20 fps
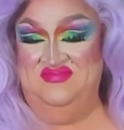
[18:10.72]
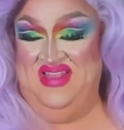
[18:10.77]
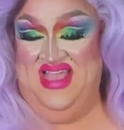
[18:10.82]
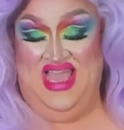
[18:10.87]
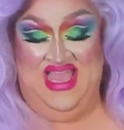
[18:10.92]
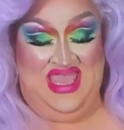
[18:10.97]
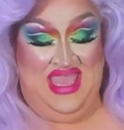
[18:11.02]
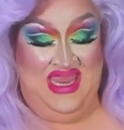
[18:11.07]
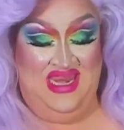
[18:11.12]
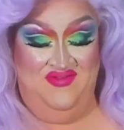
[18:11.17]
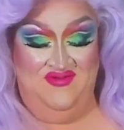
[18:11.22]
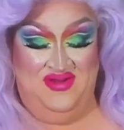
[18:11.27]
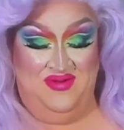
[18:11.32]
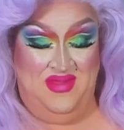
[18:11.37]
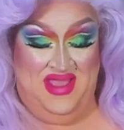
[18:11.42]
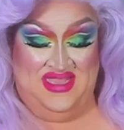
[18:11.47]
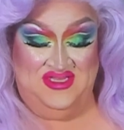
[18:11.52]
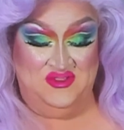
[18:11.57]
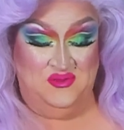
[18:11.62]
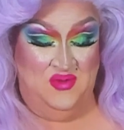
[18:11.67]
I can't even
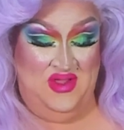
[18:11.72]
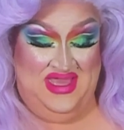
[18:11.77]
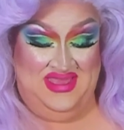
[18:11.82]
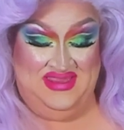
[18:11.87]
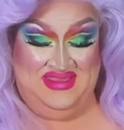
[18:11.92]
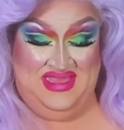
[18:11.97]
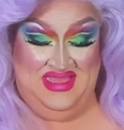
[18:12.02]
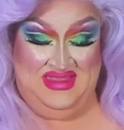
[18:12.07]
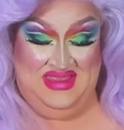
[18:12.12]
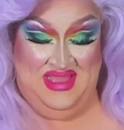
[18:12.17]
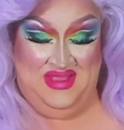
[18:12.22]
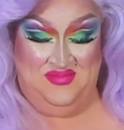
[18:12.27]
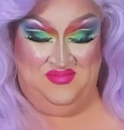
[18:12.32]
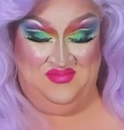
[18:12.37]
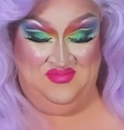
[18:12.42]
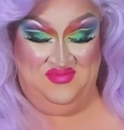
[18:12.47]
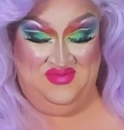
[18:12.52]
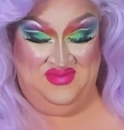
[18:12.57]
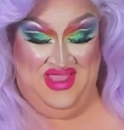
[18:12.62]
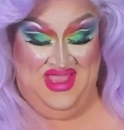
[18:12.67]
imagine why I said that.
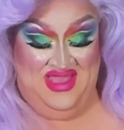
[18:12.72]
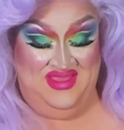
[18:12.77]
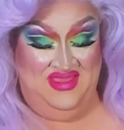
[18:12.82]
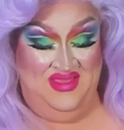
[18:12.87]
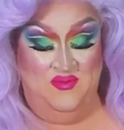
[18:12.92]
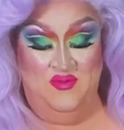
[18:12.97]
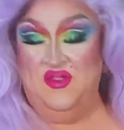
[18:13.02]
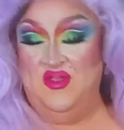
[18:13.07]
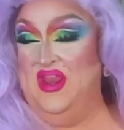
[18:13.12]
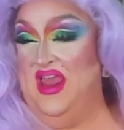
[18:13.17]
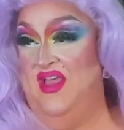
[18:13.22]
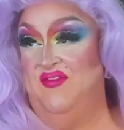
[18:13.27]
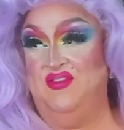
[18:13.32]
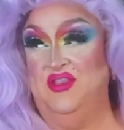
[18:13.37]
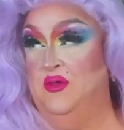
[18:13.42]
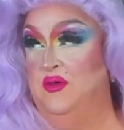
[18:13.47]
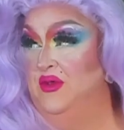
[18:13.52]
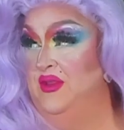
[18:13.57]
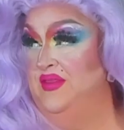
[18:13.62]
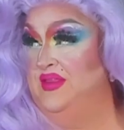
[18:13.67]
I think we're going to have to
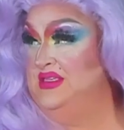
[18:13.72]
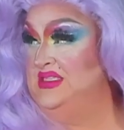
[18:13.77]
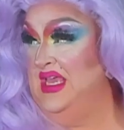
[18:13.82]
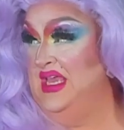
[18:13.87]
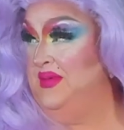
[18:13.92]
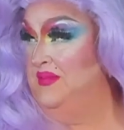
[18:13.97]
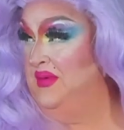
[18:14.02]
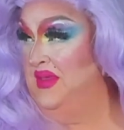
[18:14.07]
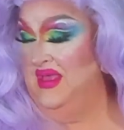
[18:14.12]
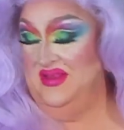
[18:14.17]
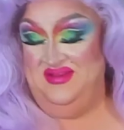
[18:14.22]
go to the tape.